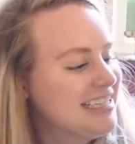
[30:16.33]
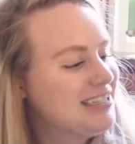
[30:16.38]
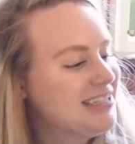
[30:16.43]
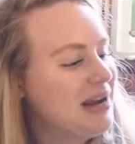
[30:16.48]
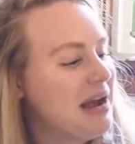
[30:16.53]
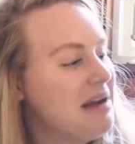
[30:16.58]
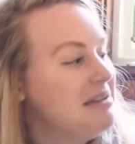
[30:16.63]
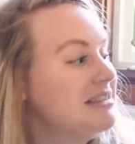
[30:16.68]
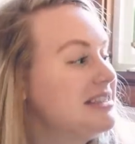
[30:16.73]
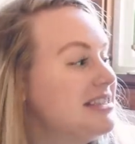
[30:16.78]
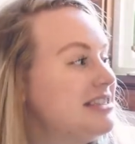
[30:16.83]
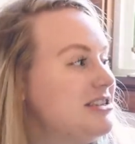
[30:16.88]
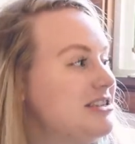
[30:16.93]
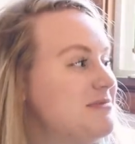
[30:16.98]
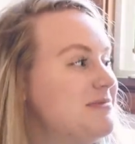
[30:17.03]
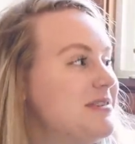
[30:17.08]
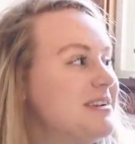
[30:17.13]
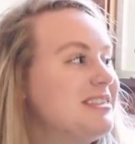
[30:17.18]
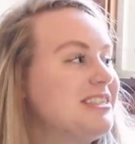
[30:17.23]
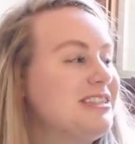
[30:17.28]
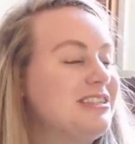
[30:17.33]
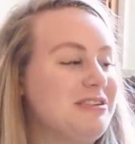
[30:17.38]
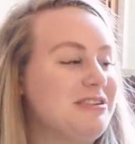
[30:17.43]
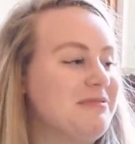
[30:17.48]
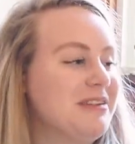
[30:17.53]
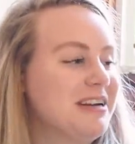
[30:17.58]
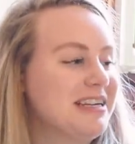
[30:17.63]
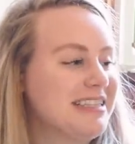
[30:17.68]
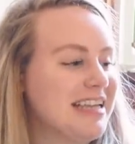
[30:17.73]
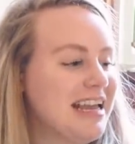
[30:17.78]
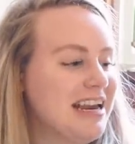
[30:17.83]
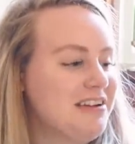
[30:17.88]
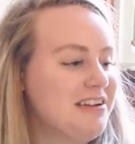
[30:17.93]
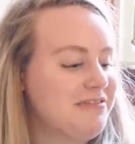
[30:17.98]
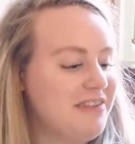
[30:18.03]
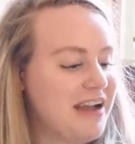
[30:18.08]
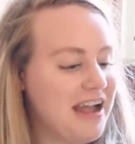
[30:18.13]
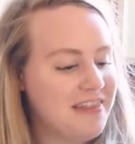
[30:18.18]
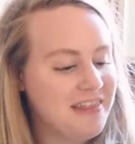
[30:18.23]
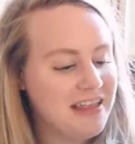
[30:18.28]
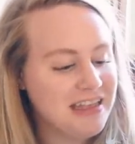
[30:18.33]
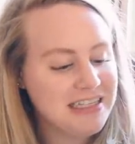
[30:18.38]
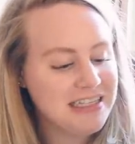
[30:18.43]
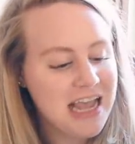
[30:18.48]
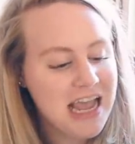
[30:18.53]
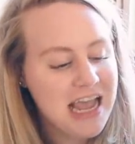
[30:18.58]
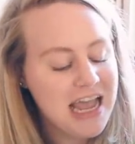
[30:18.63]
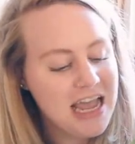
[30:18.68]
So I was super, super excited to find this.